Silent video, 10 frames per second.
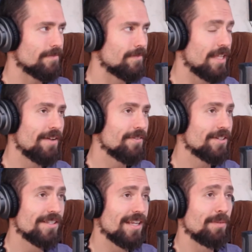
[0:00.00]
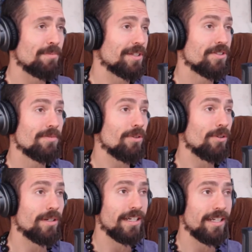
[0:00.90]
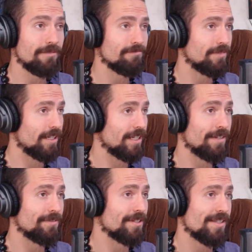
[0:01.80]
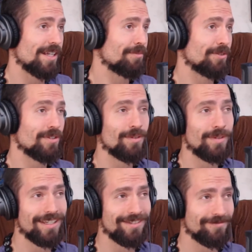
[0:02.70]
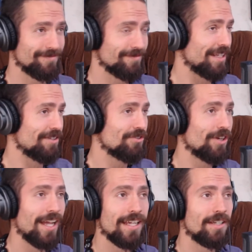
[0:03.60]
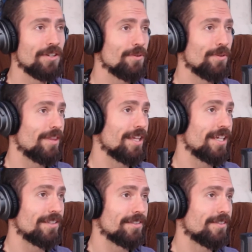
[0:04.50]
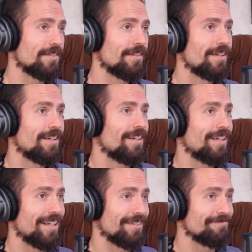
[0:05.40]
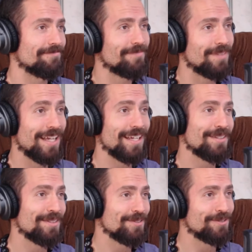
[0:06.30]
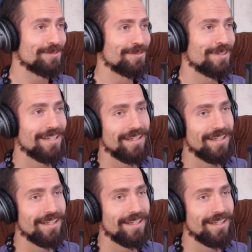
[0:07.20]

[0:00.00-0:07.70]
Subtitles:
never stop exploring and never stop growing and trying new things. And yeah, to